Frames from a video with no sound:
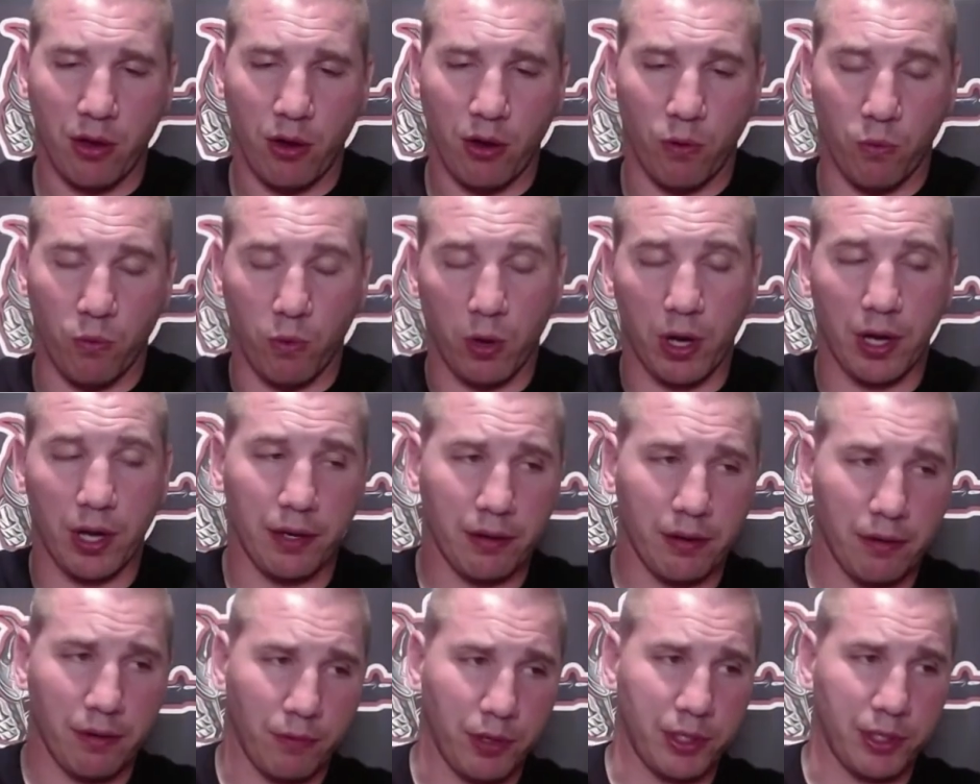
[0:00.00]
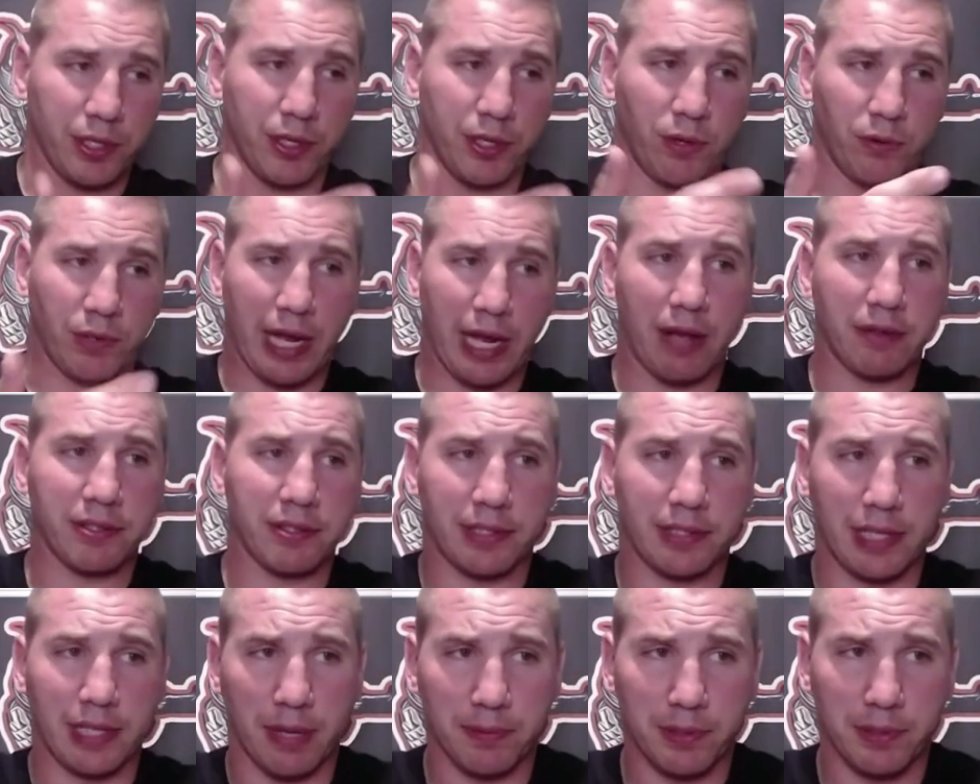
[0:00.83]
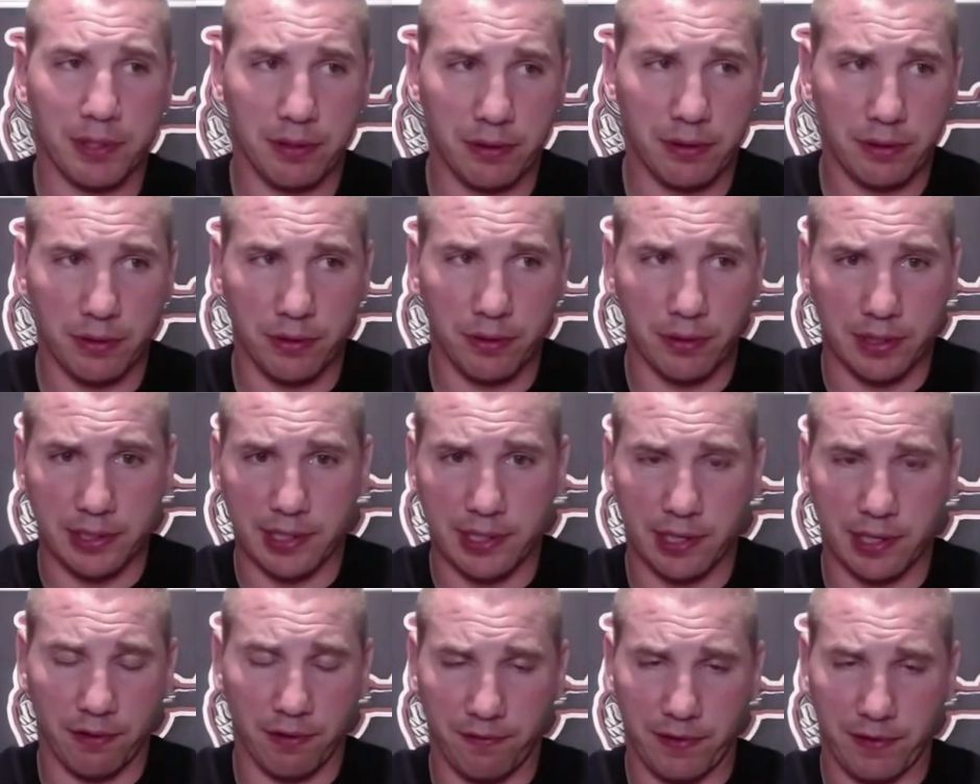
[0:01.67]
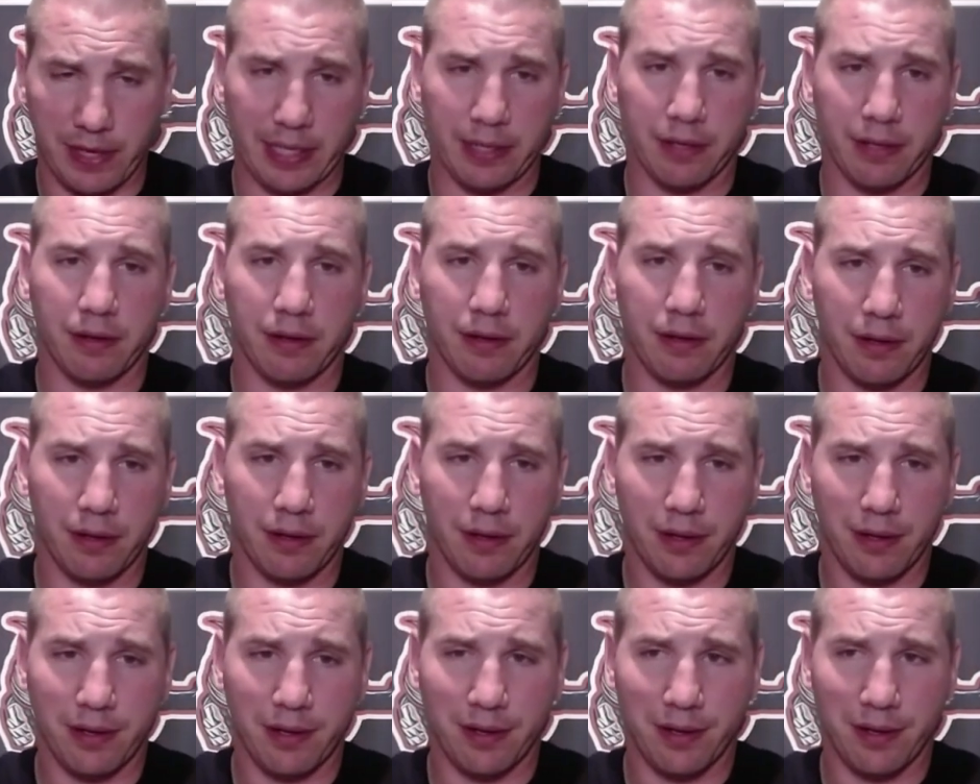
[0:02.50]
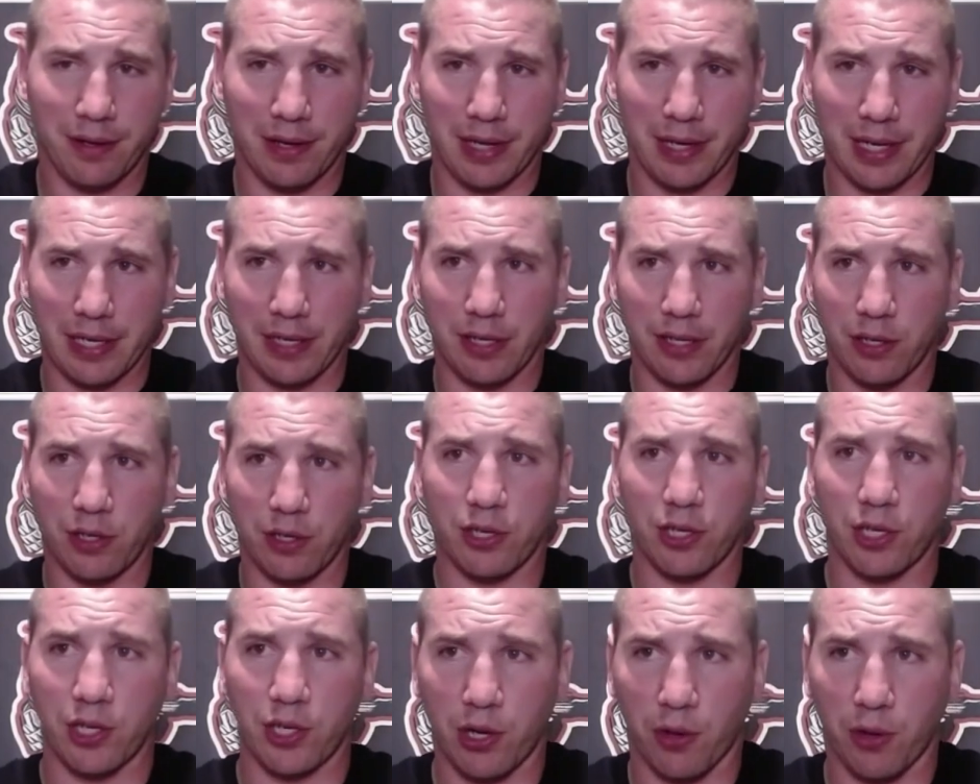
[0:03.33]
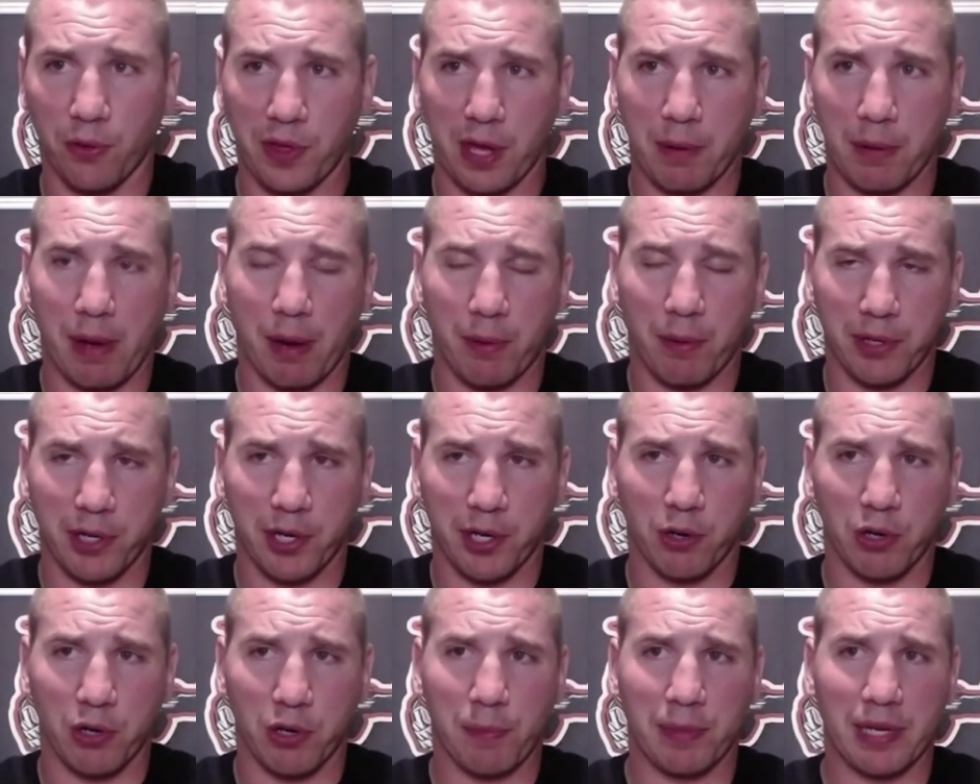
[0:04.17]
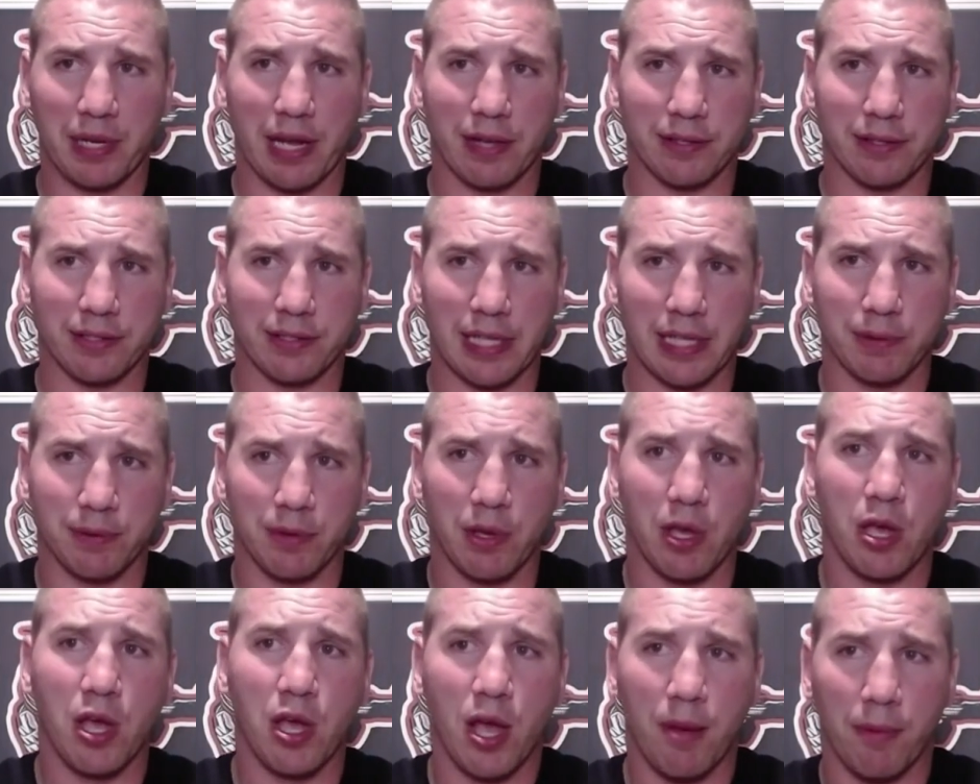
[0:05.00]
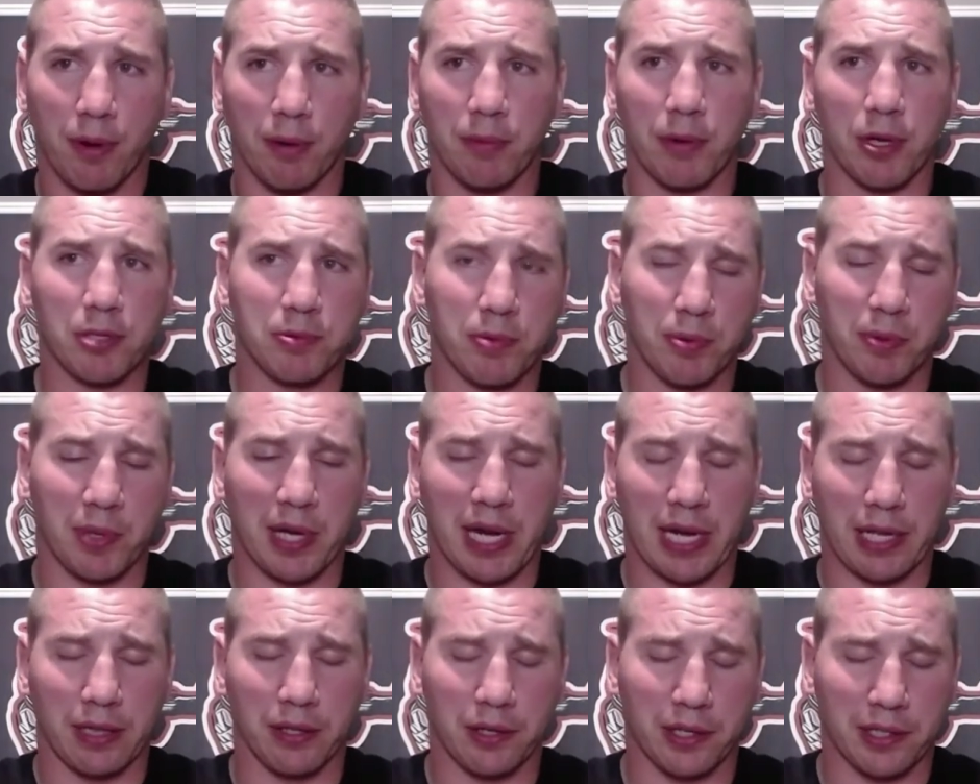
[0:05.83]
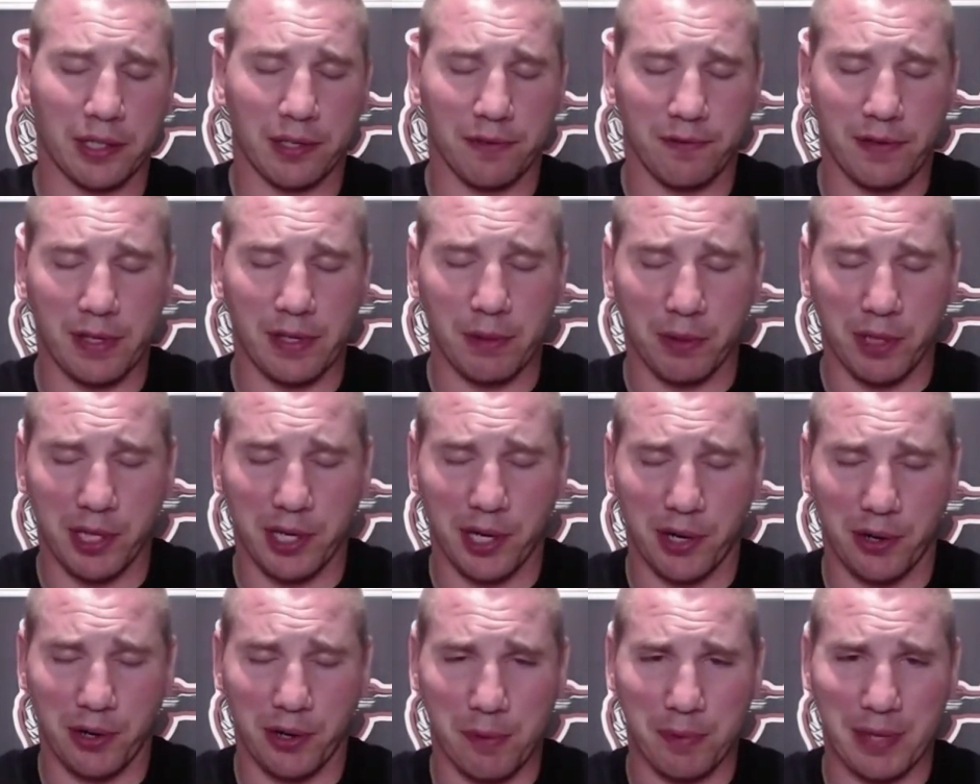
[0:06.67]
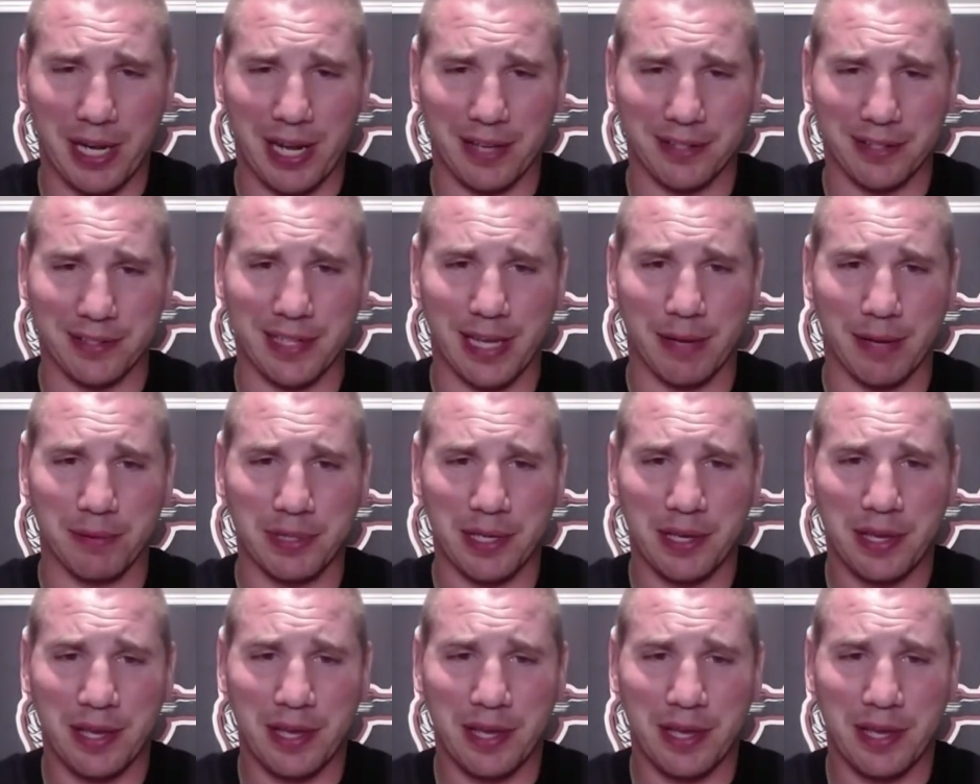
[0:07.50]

One, when you go down steps, you can see your feet, and you don't think about when you're going up and down steps, but most people kind of look at their feet when they're going up and down steps.